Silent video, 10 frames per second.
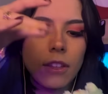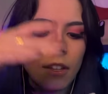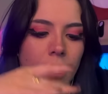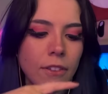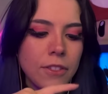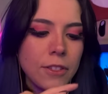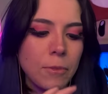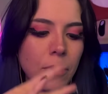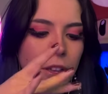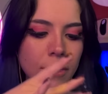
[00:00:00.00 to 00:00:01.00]
I have to
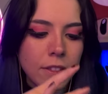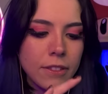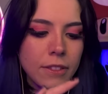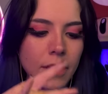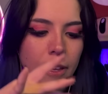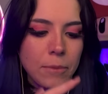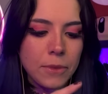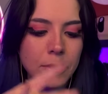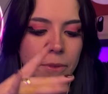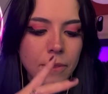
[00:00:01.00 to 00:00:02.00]
spray these
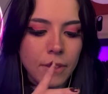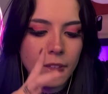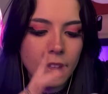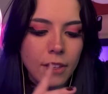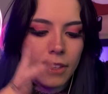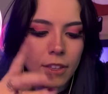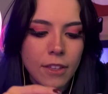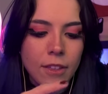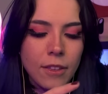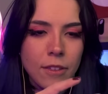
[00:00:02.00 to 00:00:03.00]
slimes,
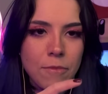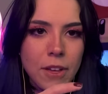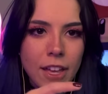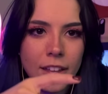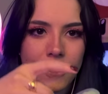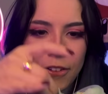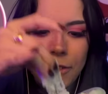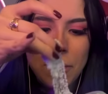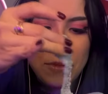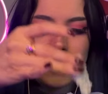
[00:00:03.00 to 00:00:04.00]
but I don't know
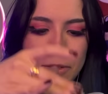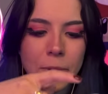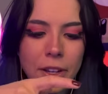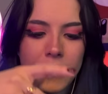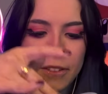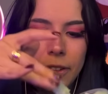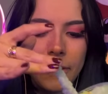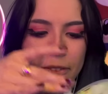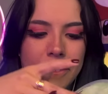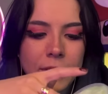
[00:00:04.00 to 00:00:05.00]
where I put the spray, so
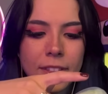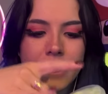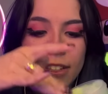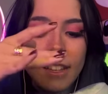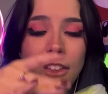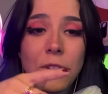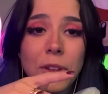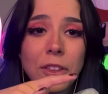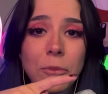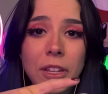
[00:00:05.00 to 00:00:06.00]
Either way,
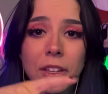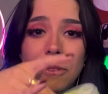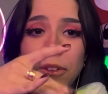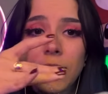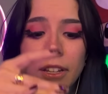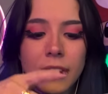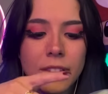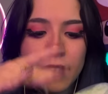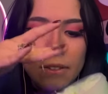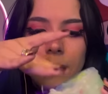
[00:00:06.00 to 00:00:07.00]
they're making really nice
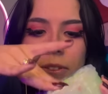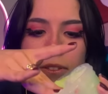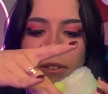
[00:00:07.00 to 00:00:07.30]
sounds.